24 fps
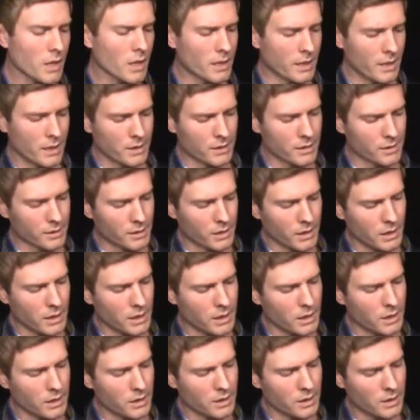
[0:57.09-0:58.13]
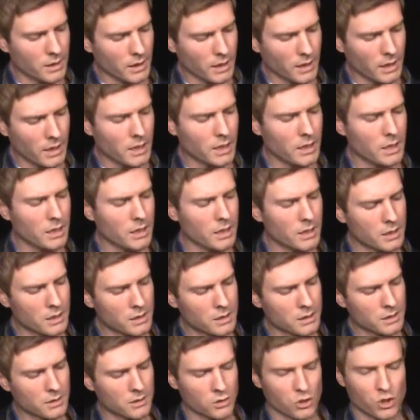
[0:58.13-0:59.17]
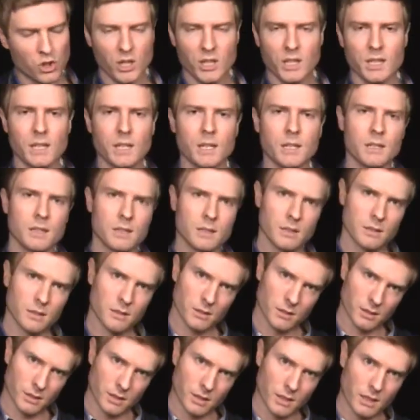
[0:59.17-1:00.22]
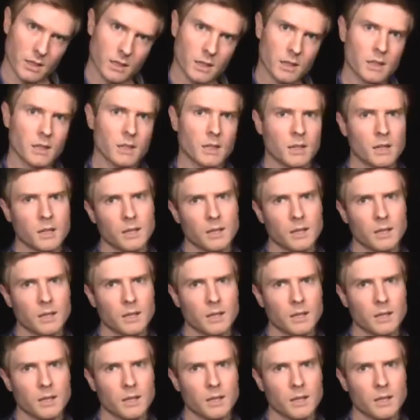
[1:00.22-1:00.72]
is C, E, G, C,